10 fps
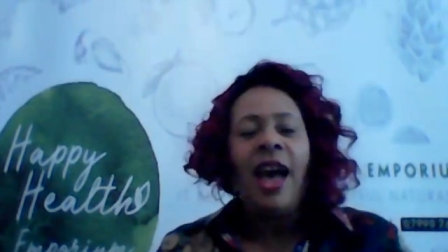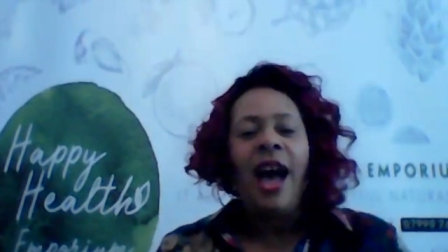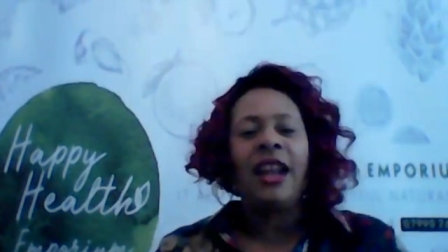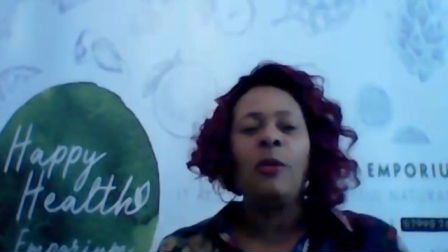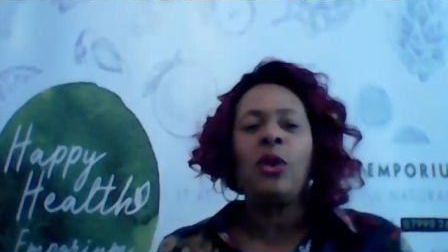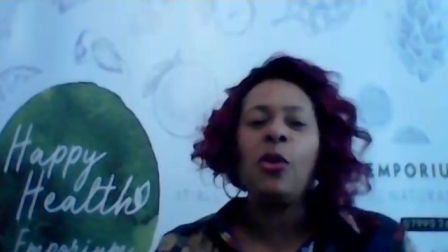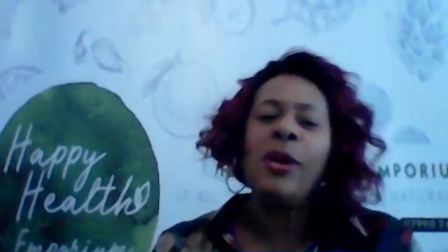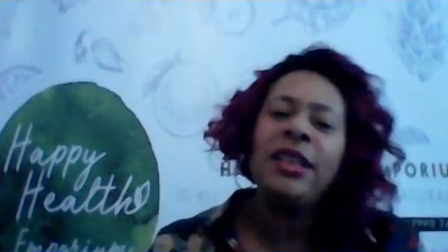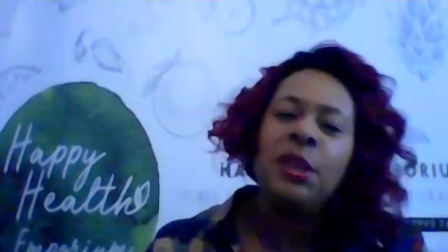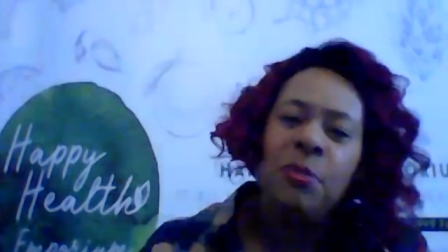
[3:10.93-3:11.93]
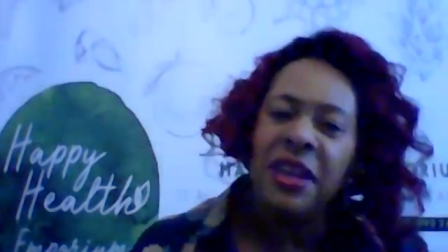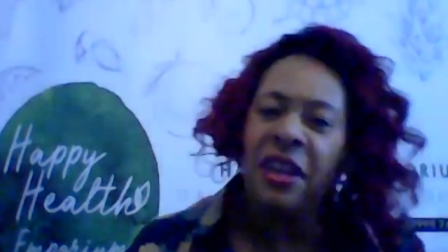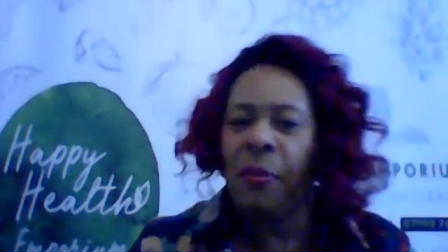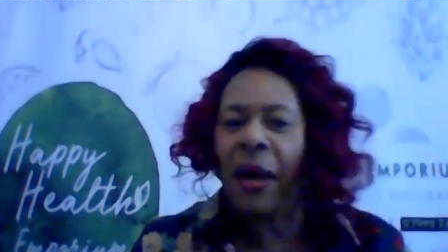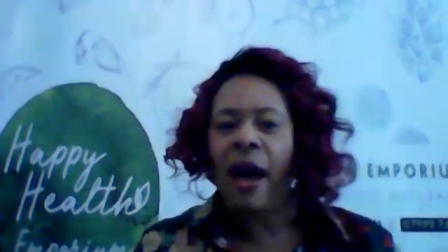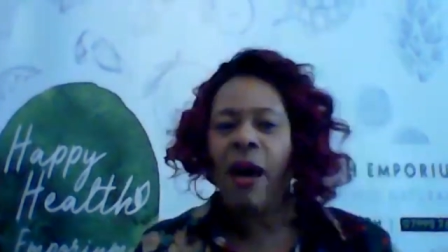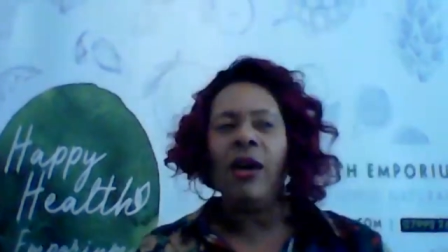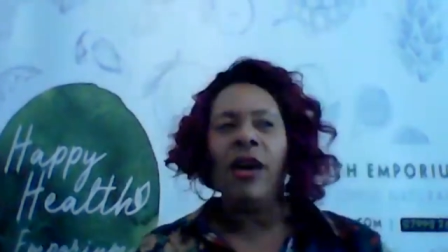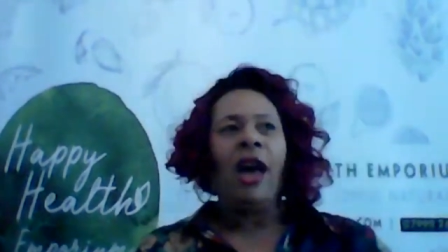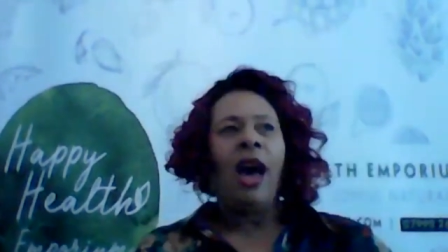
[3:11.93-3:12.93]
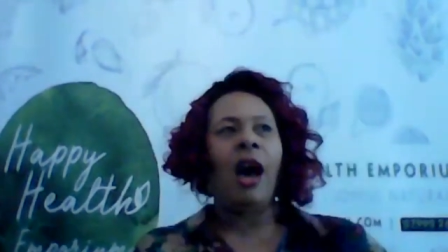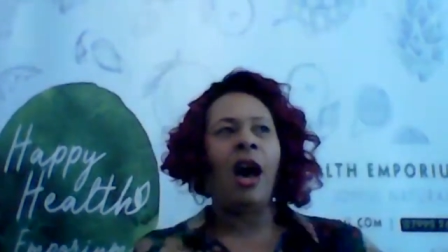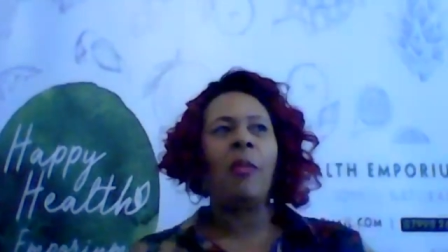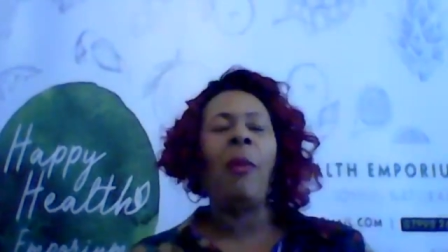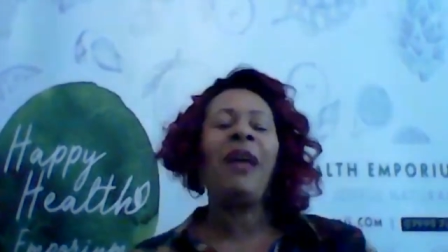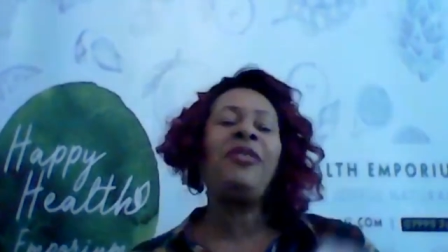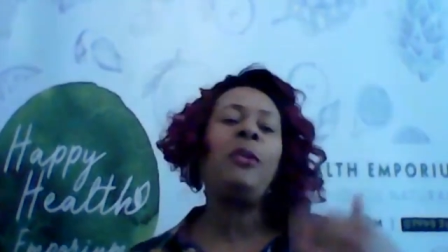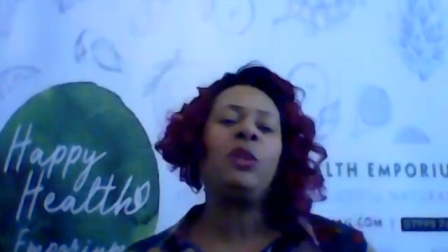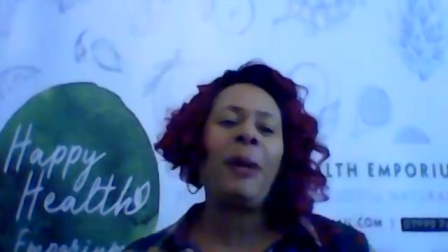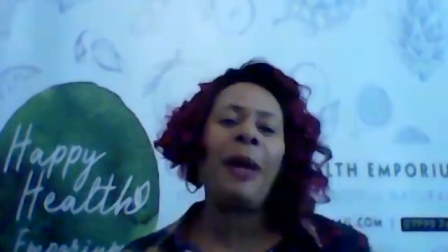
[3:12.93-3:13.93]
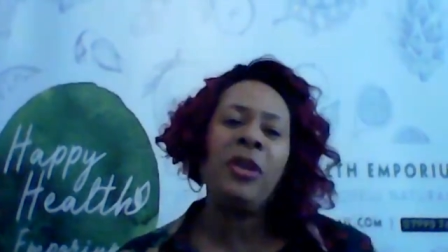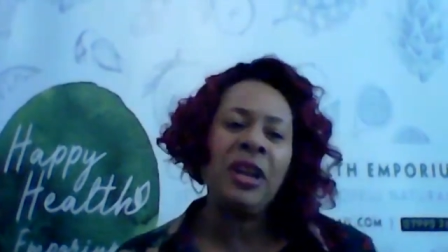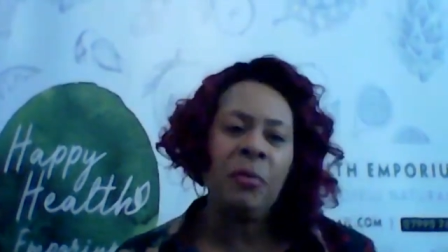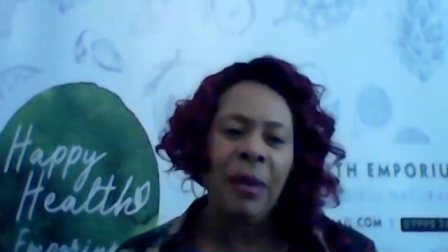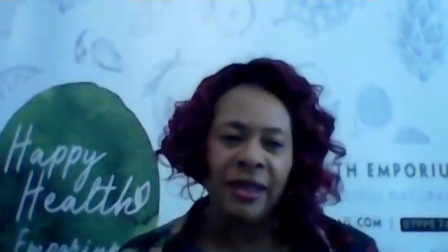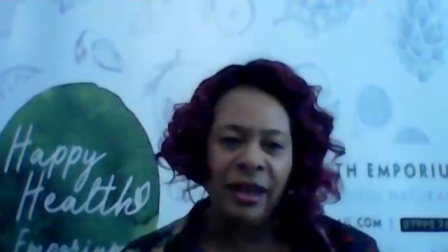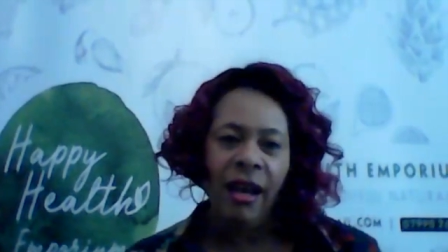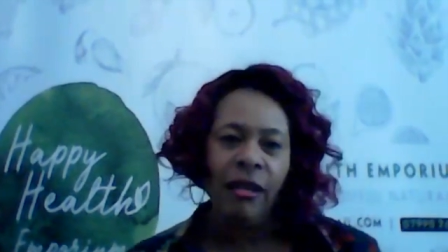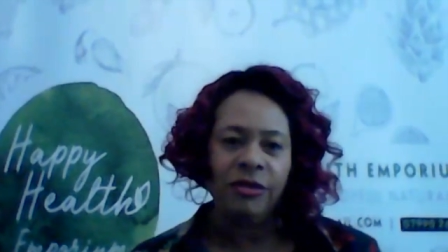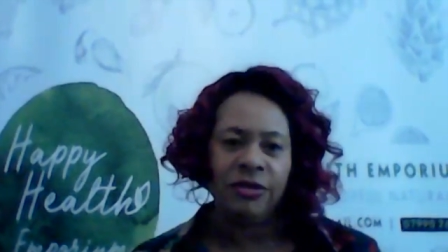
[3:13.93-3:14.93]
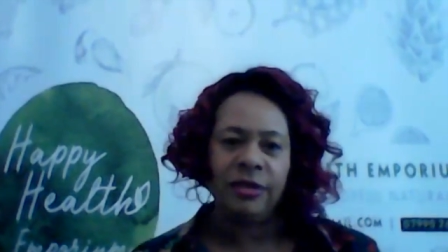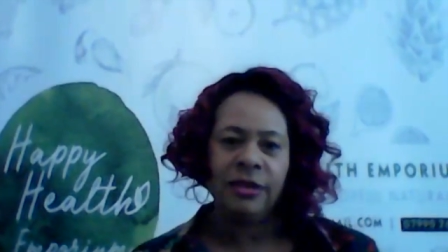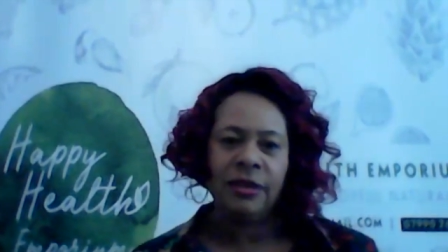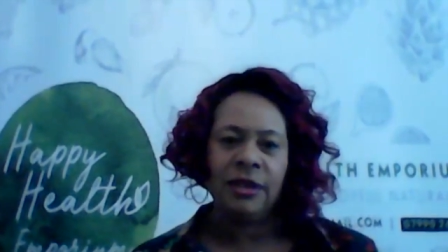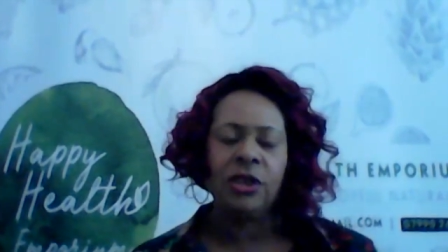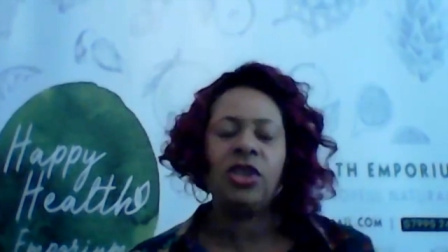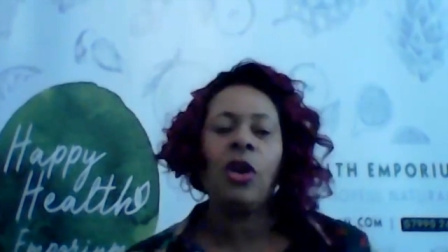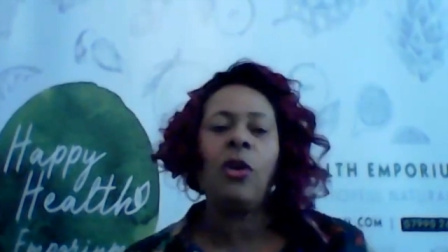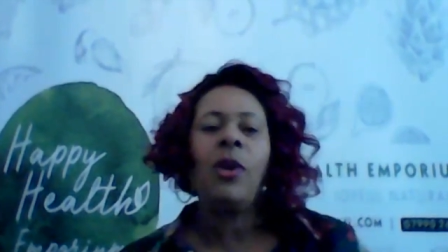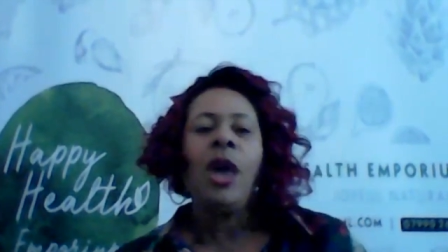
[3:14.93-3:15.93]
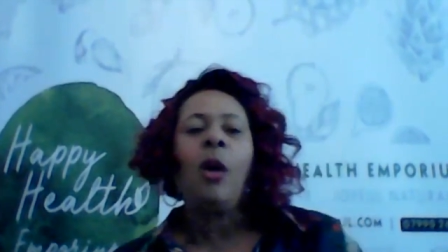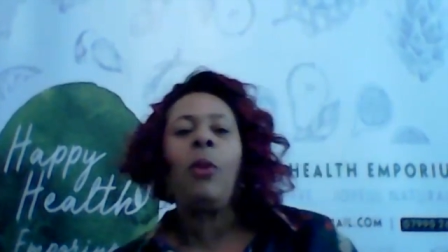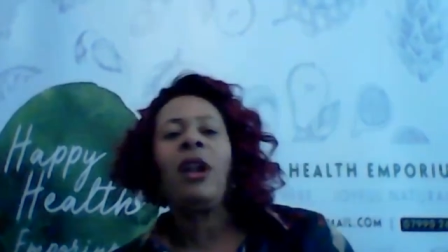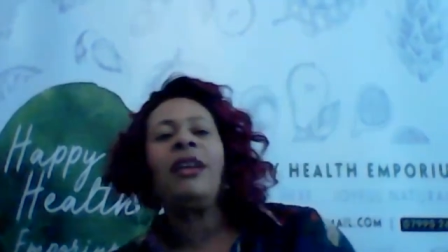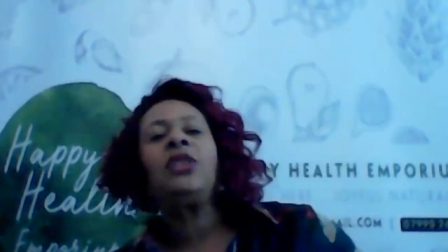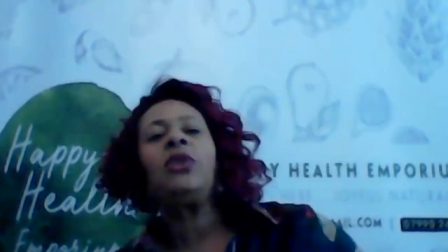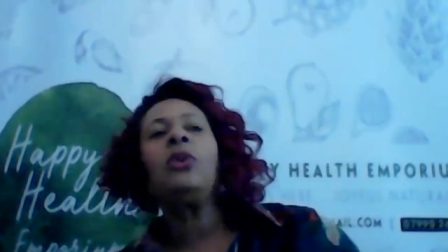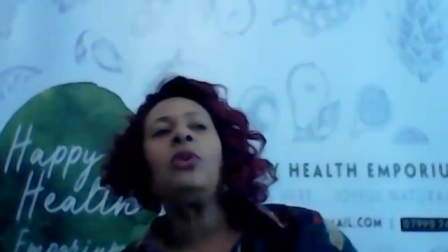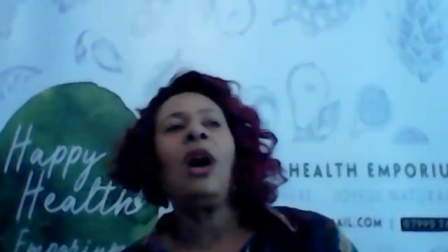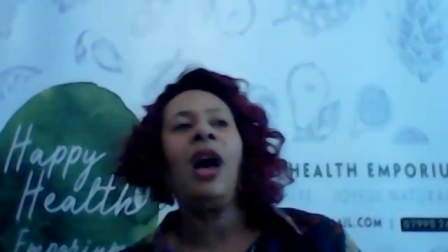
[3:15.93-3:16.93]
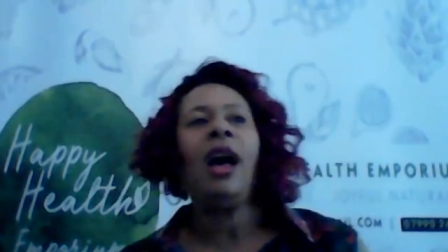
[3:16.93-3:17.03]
And it would always be about, my thing was about bringing back the love. So when I saw